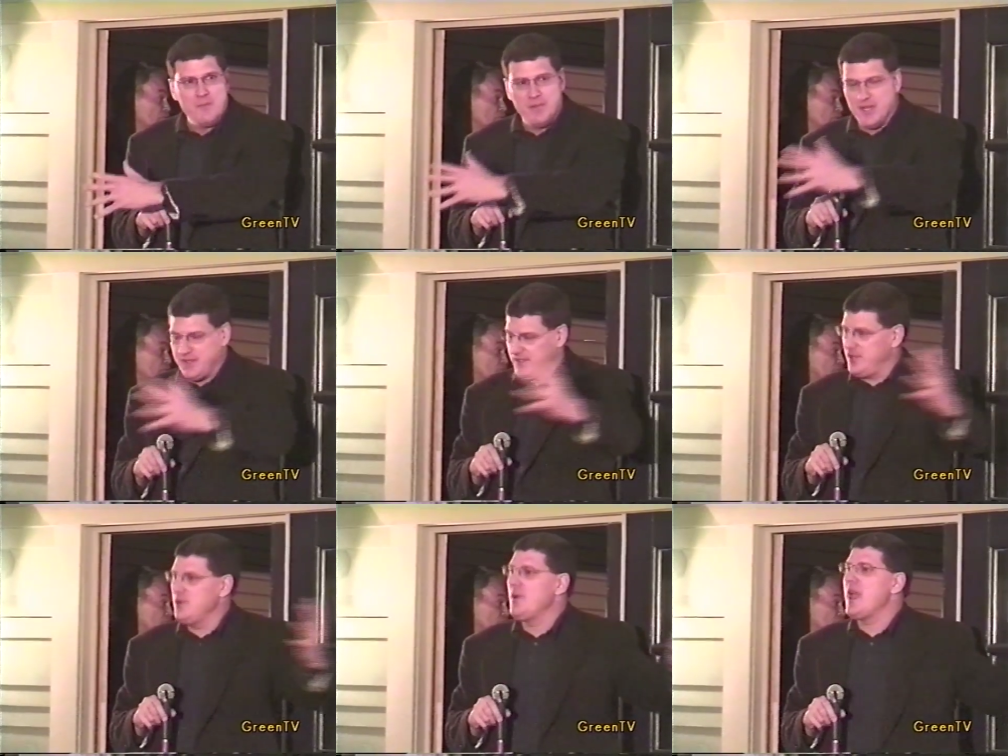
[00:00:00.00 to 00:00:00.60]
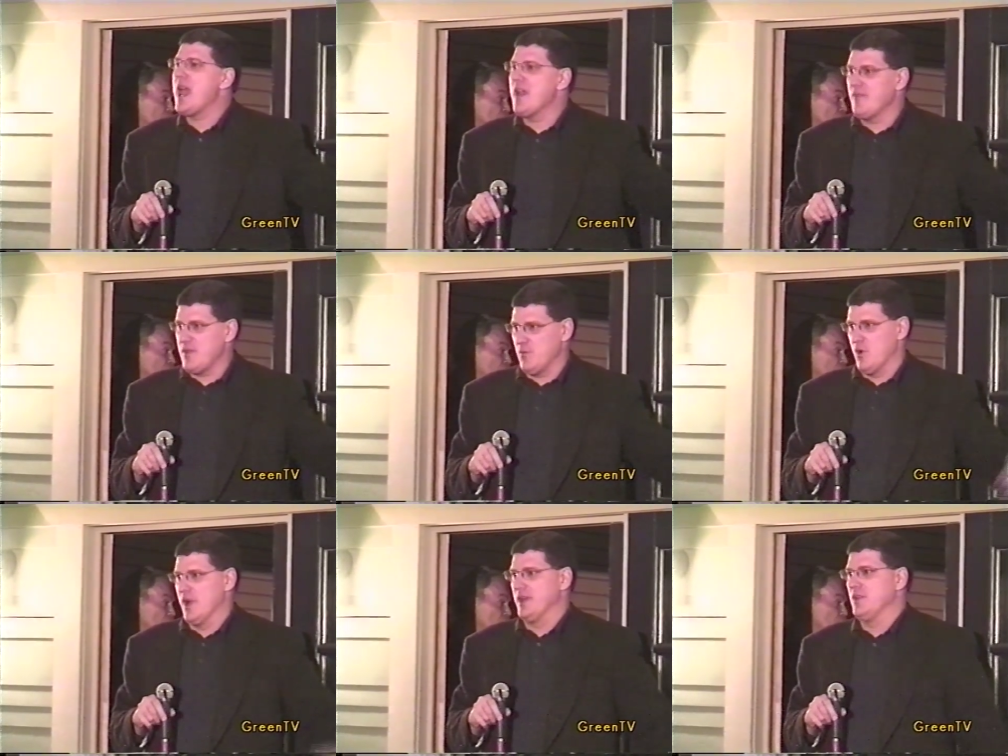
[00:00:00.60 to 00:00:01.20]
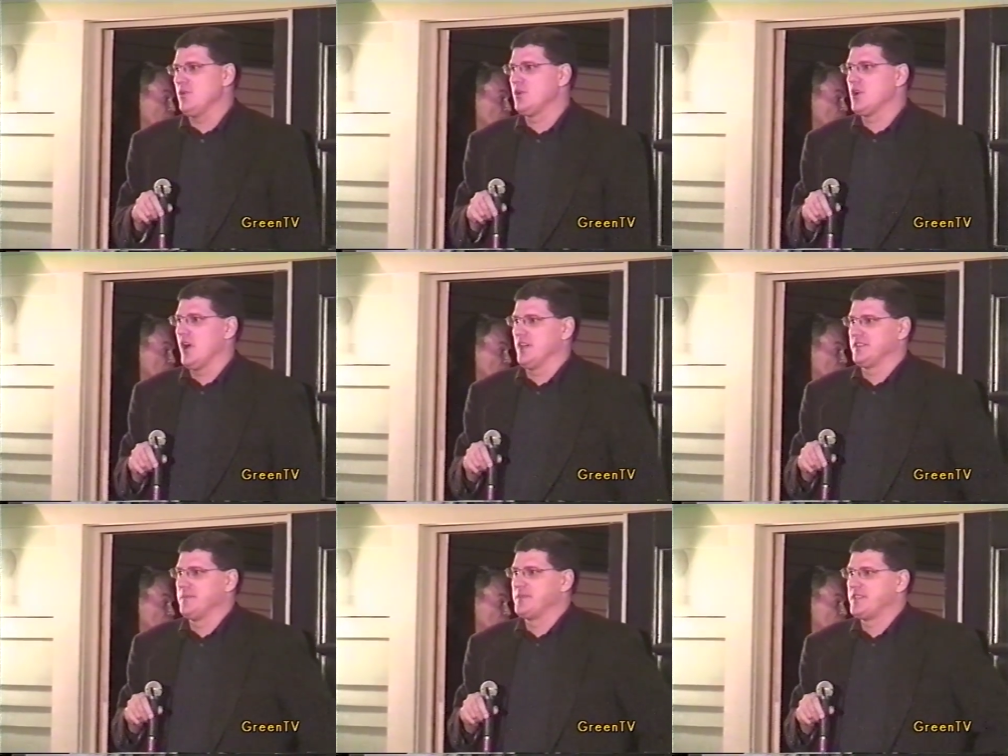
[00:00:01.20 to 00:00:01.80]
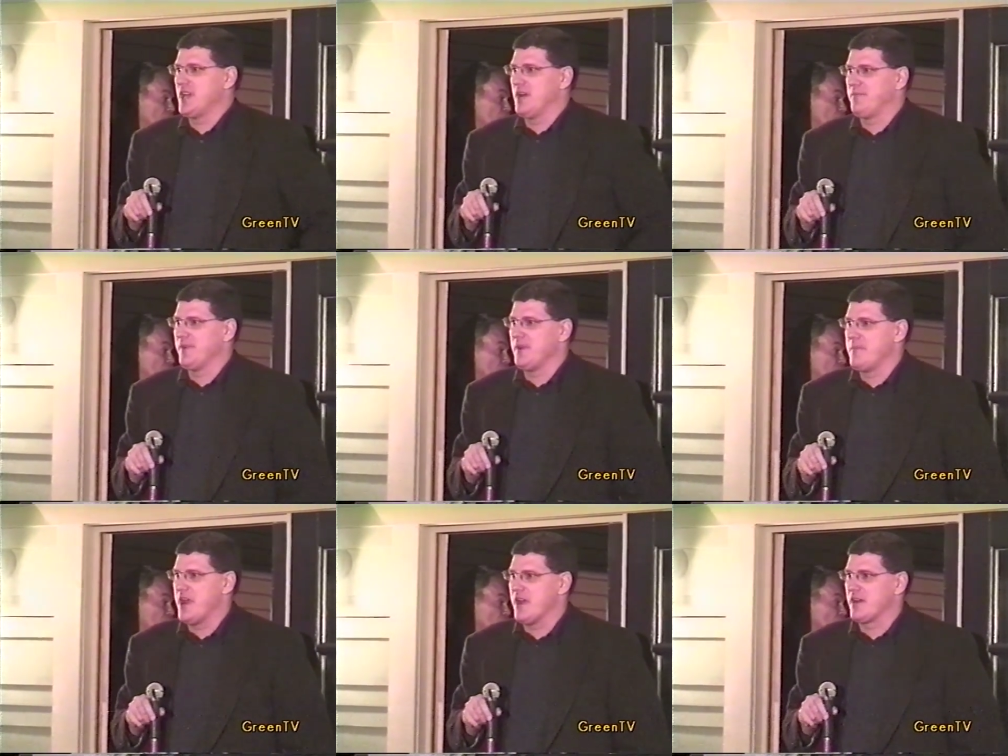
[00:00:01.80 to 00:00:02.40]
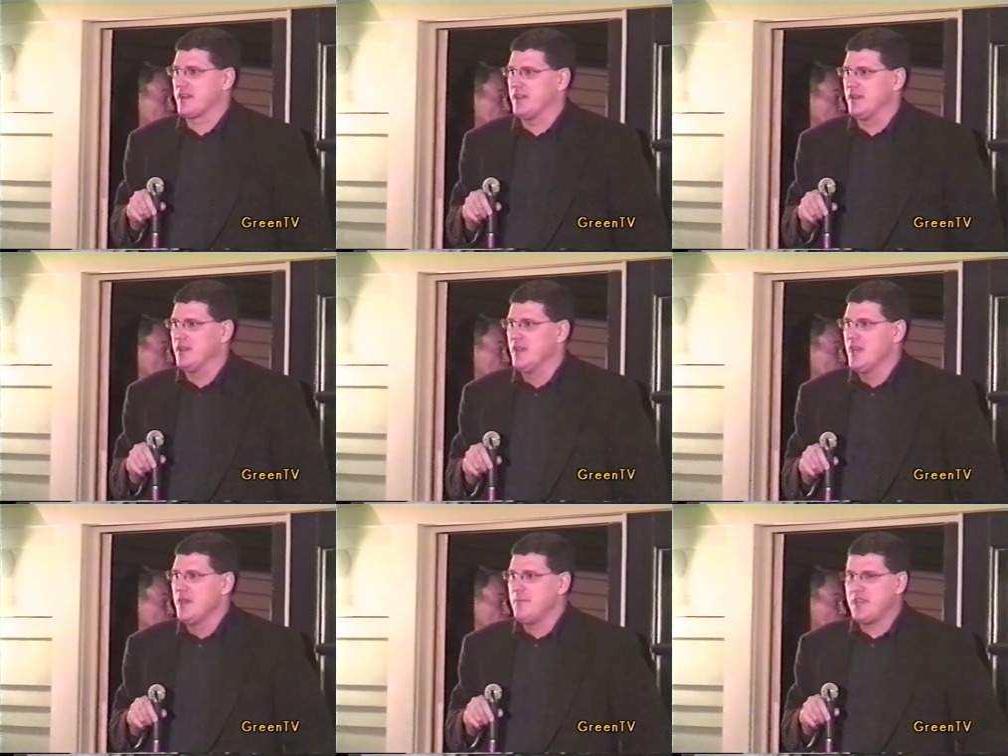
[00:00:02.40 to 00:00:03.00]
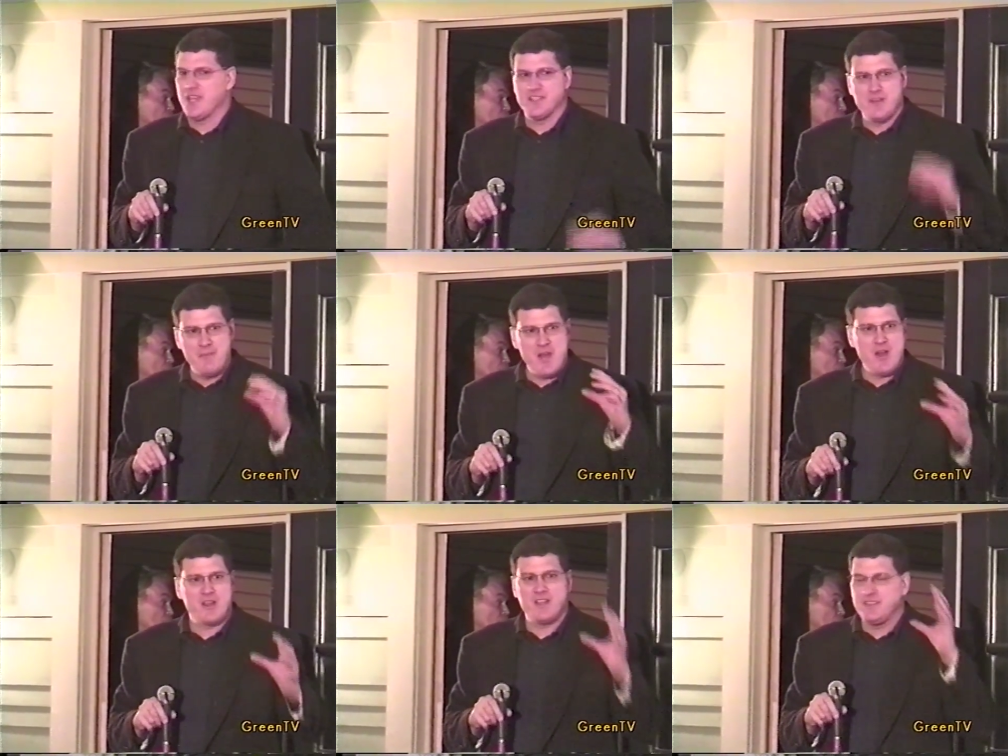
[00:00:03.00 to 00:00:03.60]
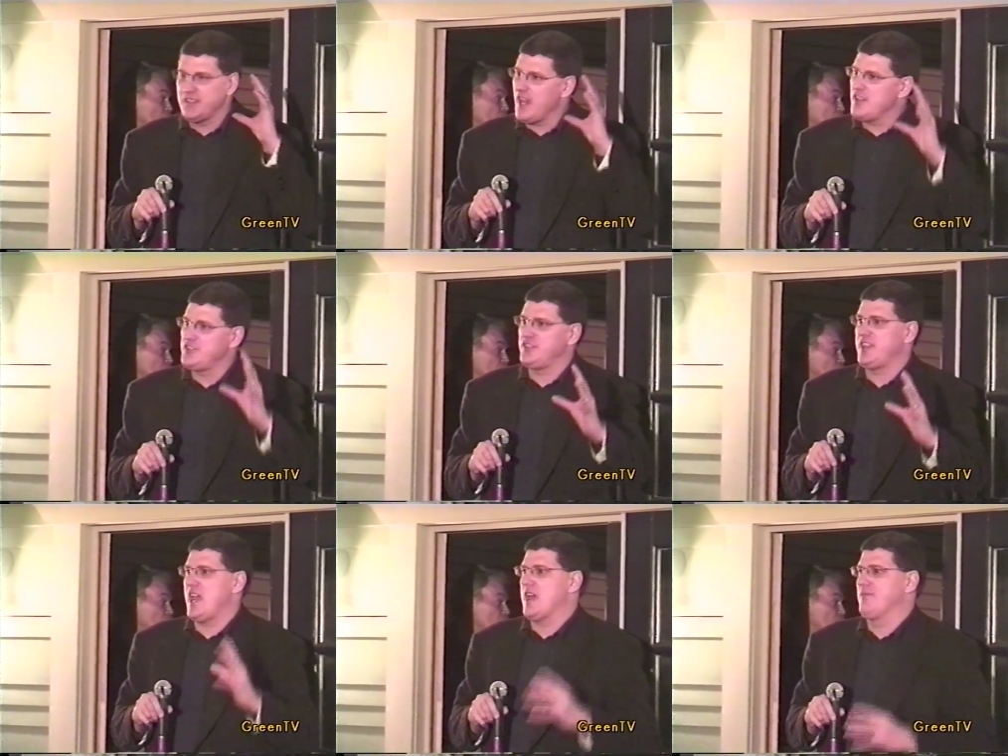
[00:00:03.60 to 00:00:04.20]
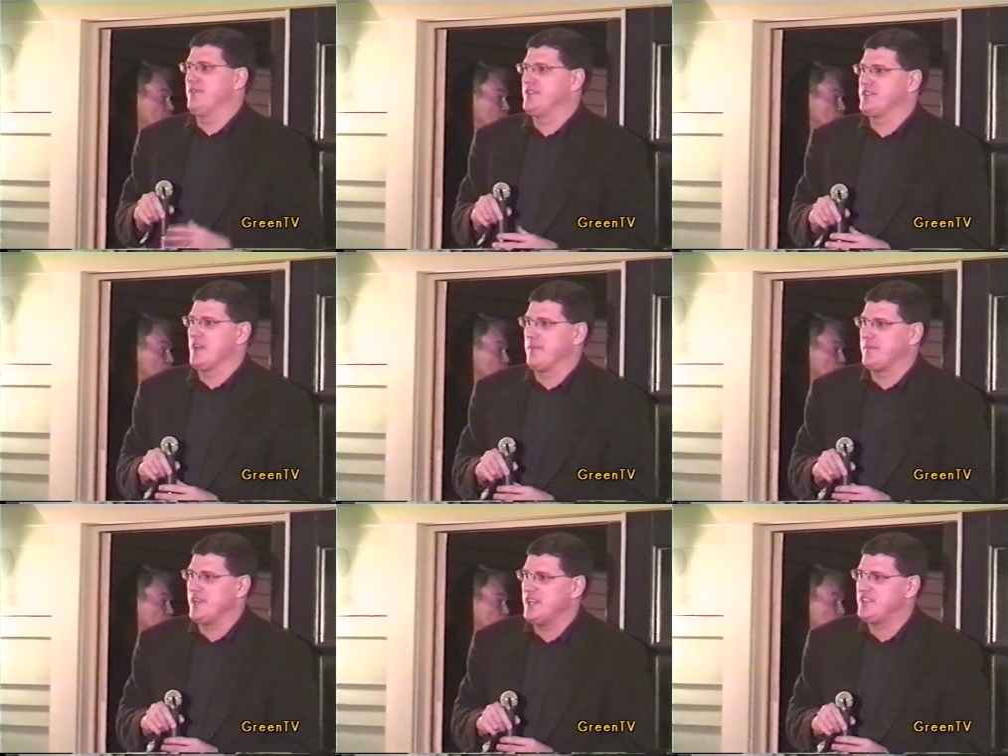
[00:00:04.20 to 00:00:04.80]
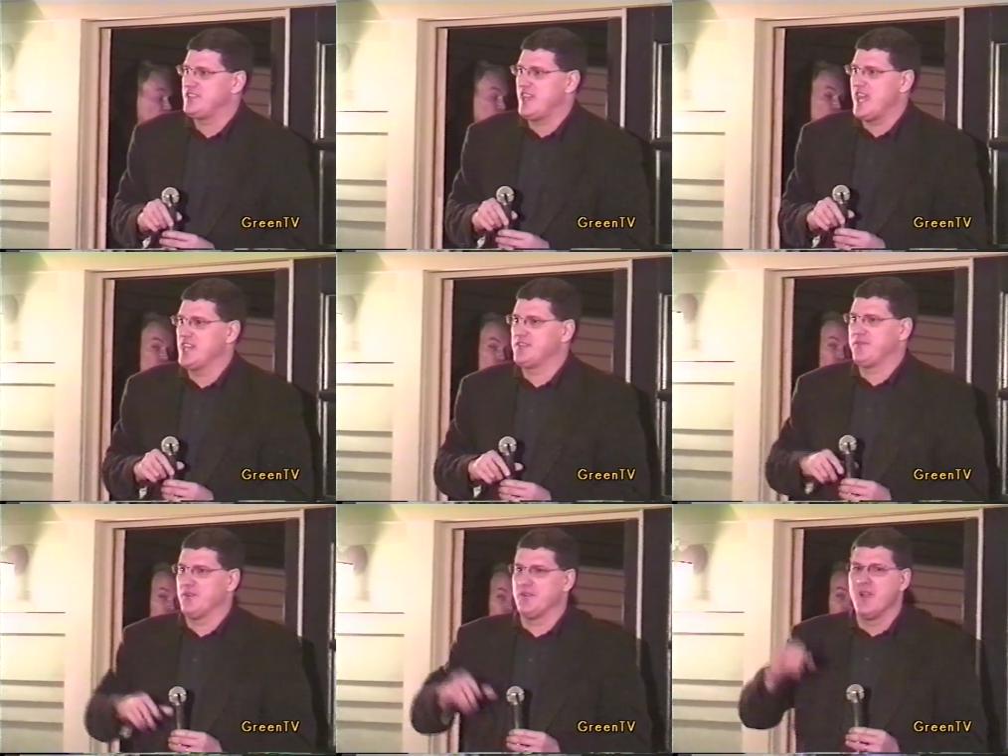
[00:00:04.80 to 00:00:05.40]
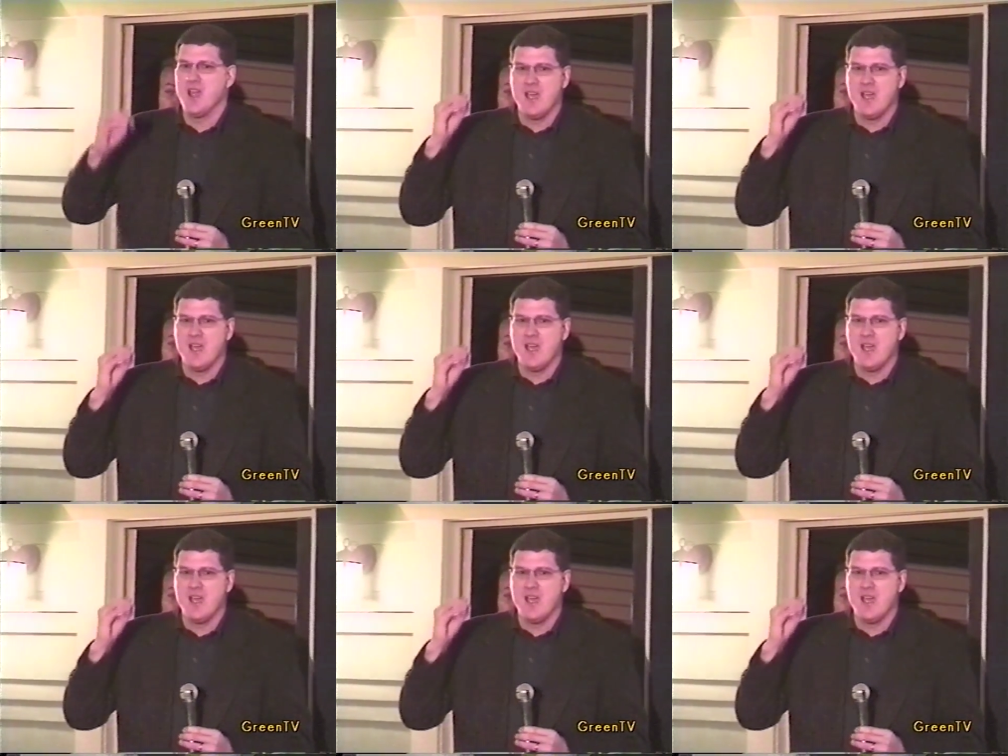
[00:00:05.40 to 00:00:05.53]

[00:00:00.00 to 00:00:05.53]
but to everyone who calls himself an American because America does stand for something. It stands for